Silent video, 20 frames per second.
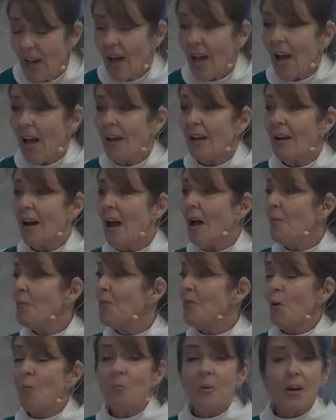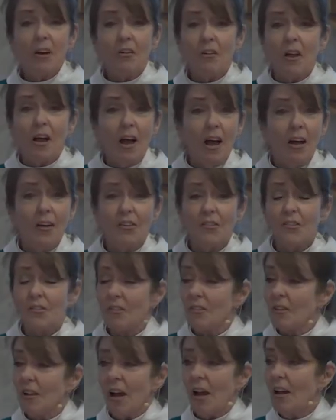And I'm so paralyzed,
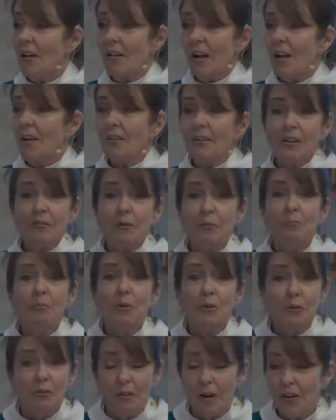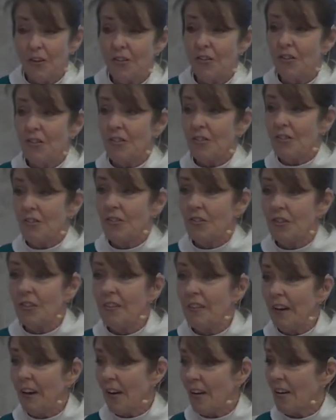I don't even move. I just stood
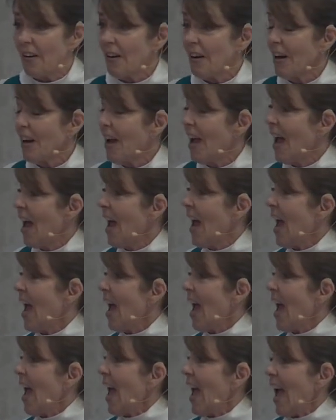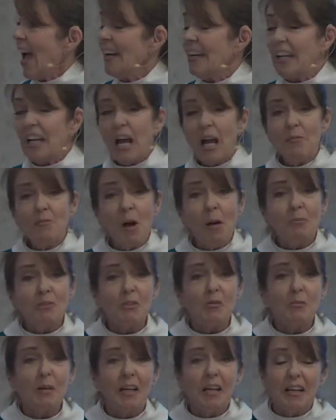there. And he came up to
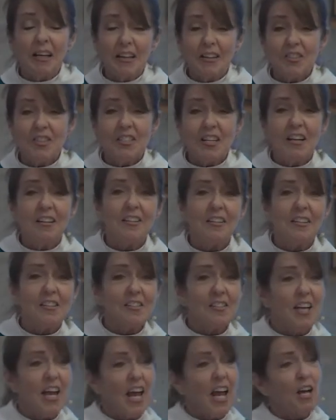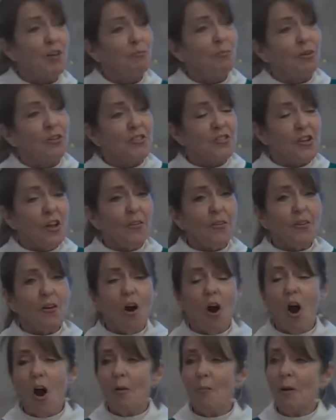me and extended his hand, put his other
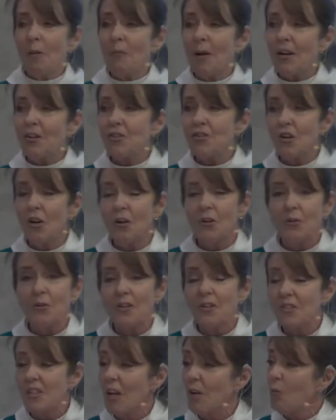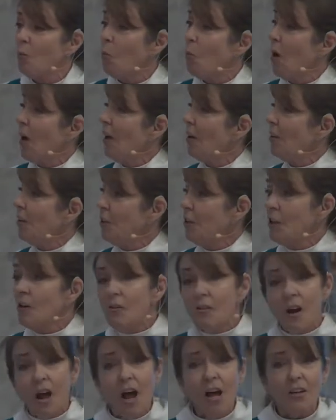arm on my shoulder. He said, "Well,
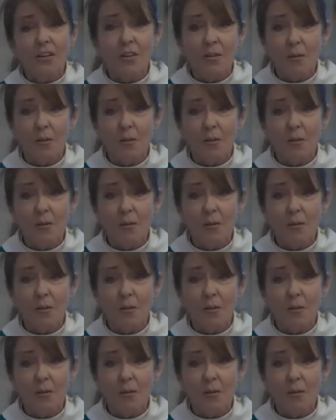you knocked the